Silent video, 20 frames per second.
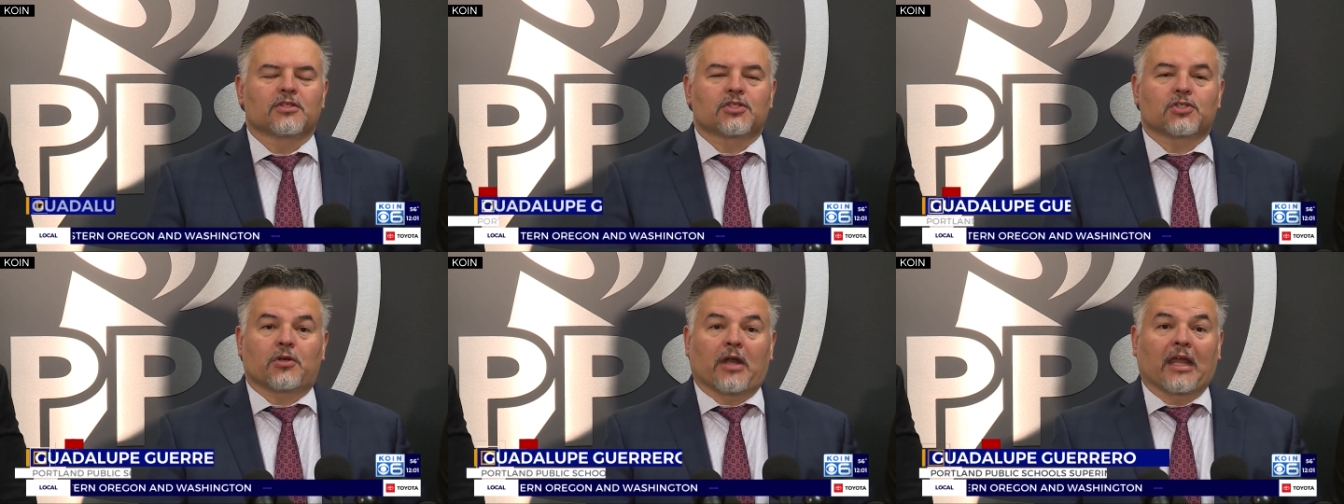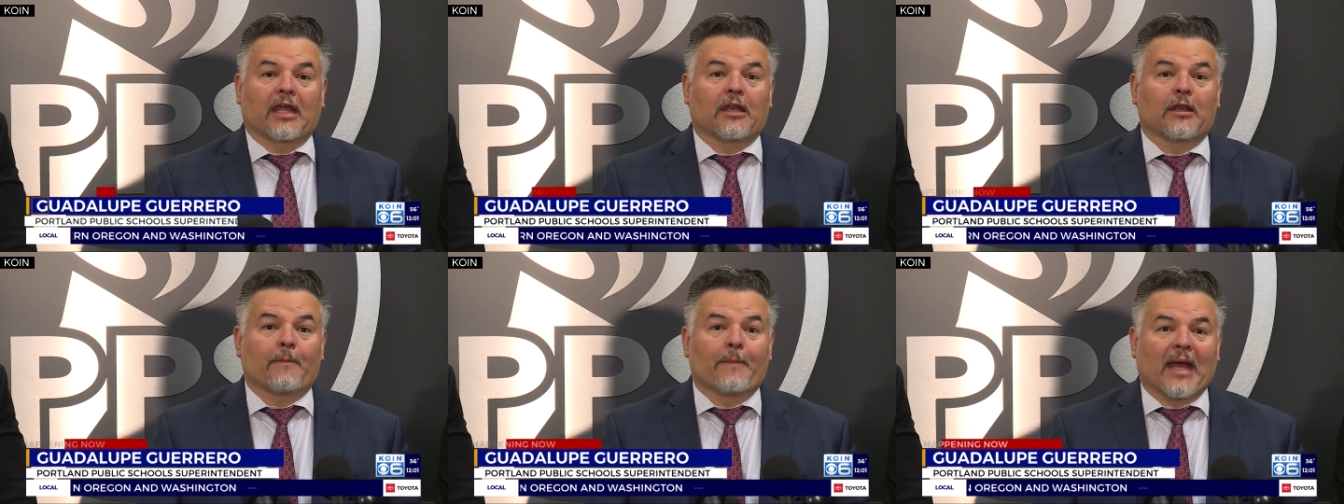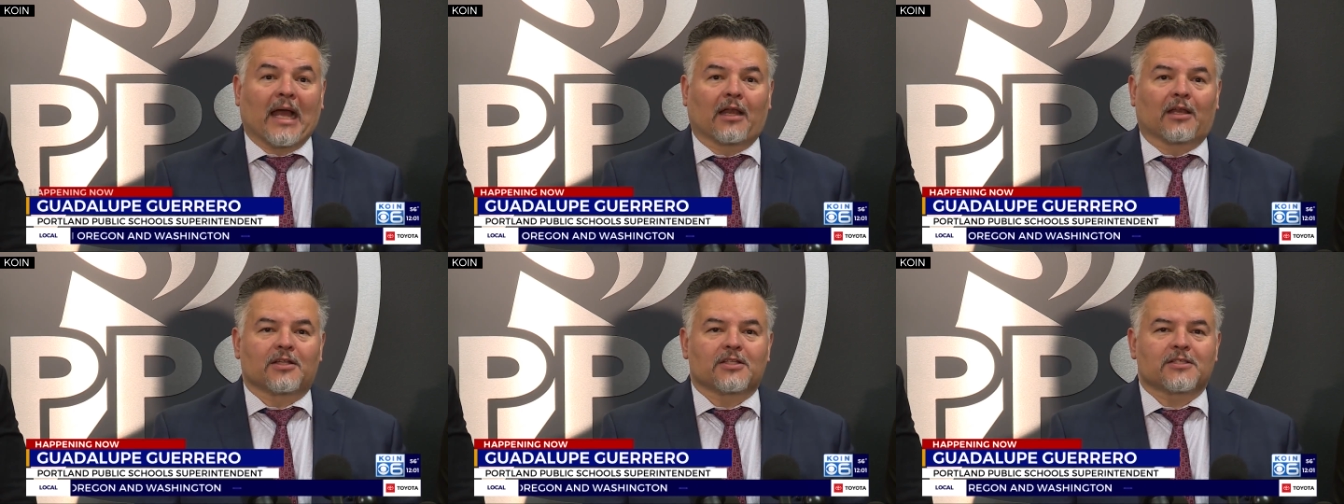striking a
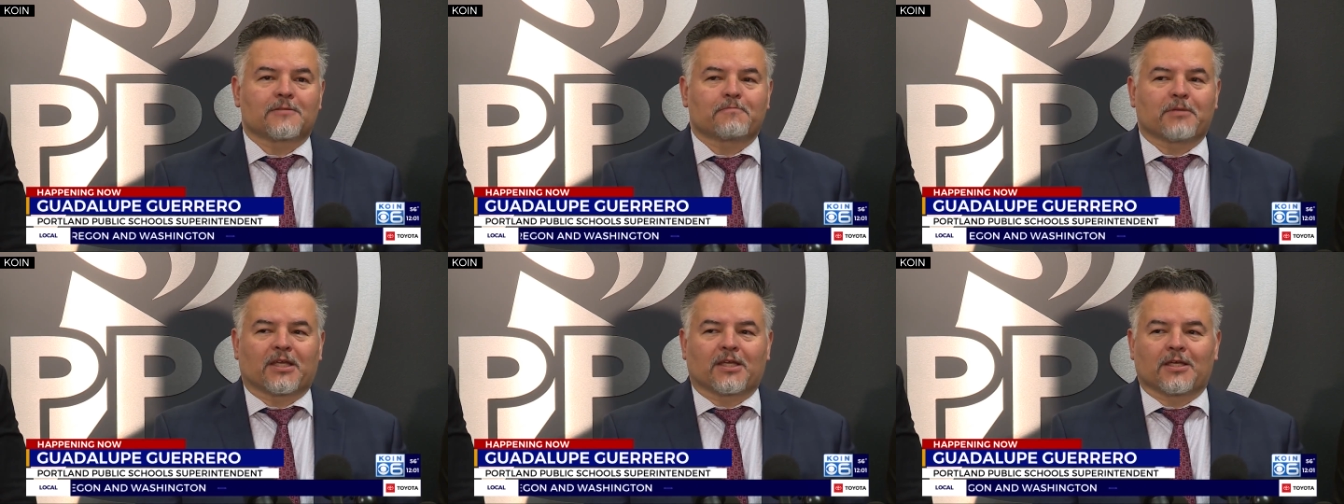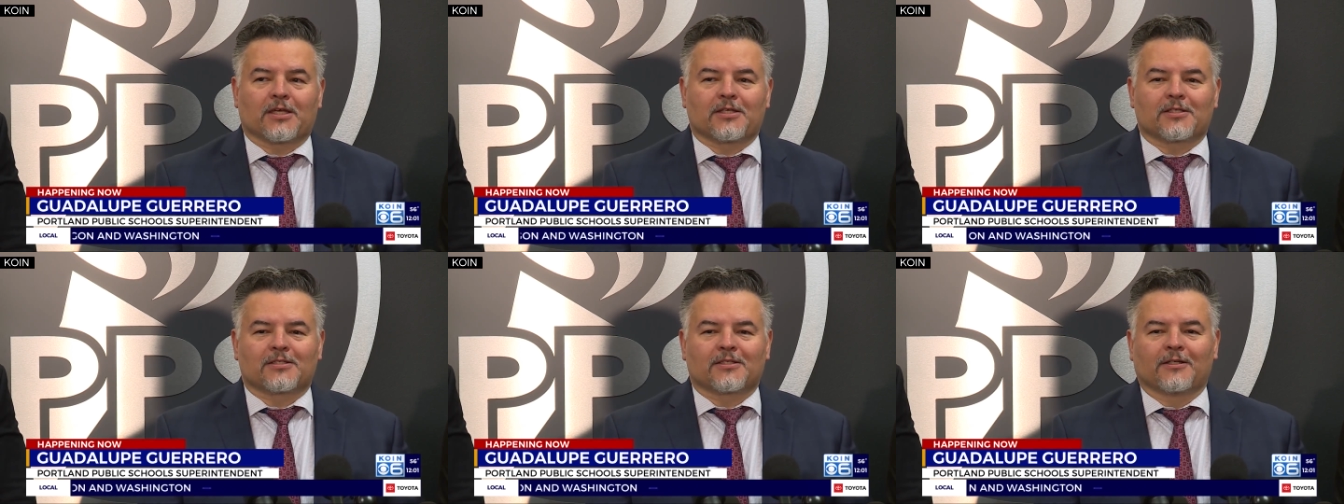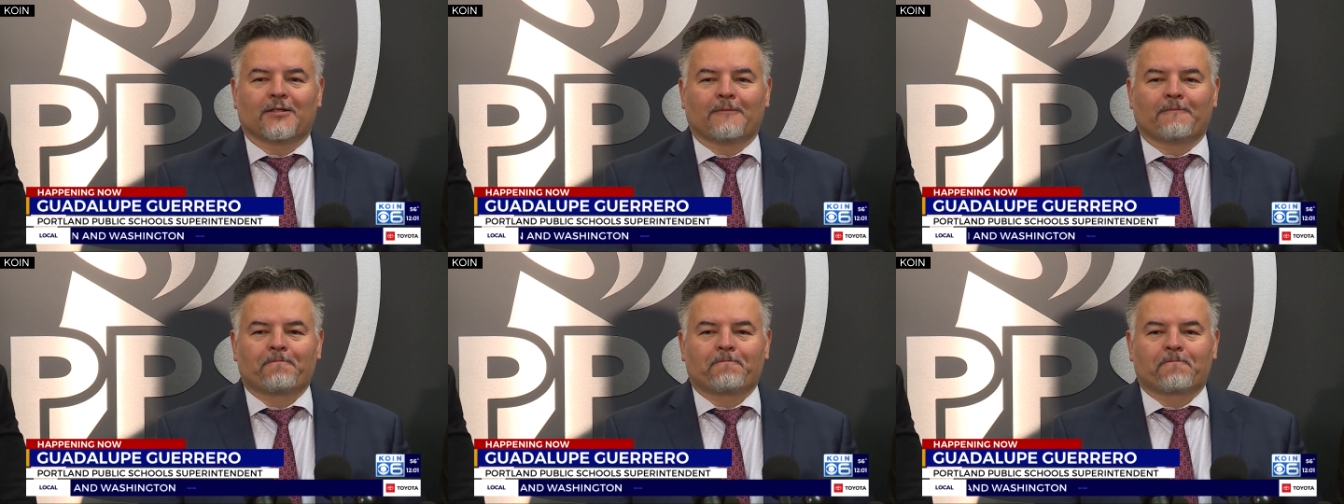balance because
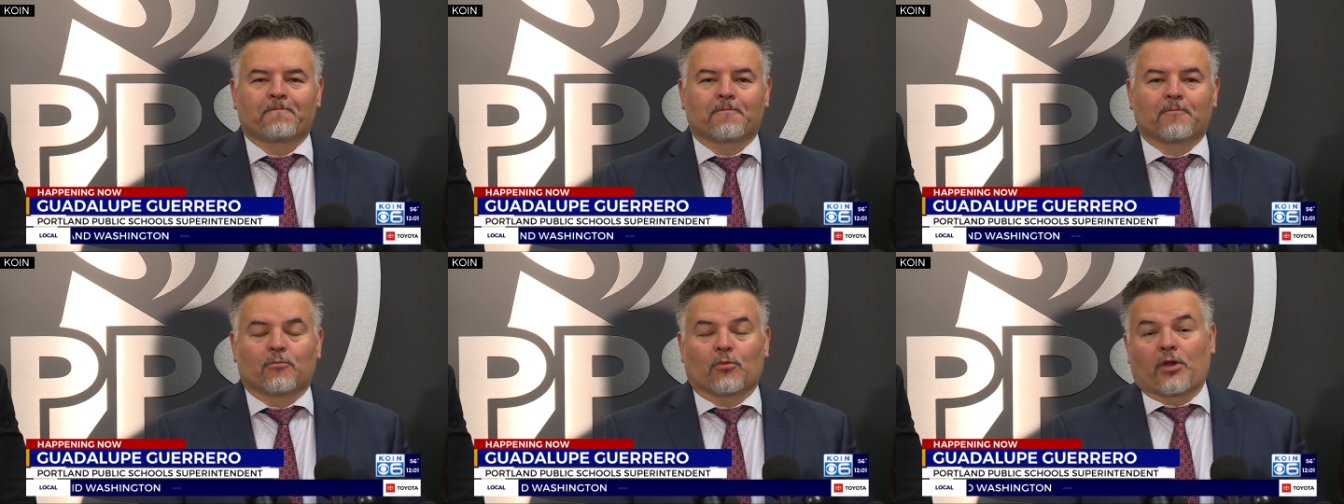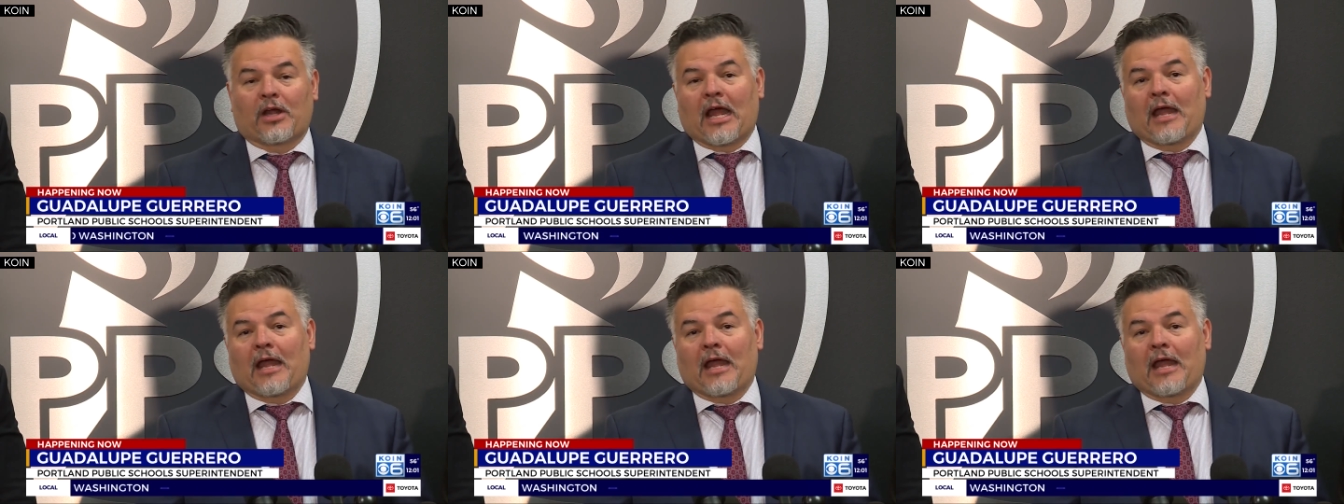what